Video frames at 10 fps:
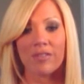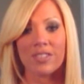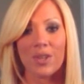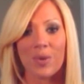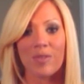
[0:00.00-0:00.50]

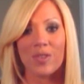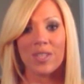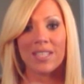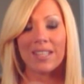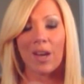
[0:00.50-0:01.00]
So if you
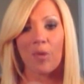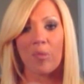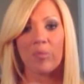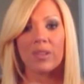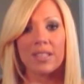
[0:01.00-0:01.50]
need any help,
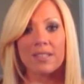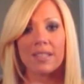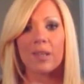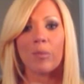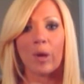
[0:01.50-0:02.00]
please
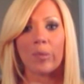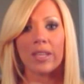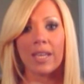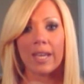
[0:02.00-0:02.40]
email me,